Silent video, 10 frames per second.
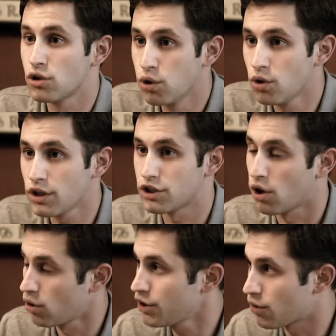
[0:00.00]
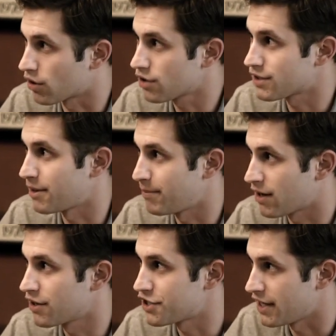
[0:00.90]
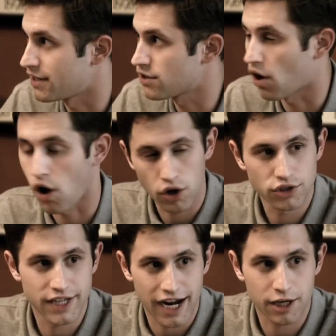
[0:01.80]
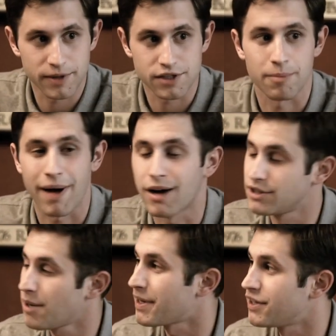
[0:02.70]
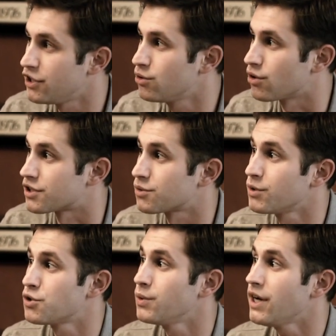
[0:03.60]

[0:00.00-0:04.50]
cool as holy orders and marriage is, all sacraments are bound up in the Eucharist, which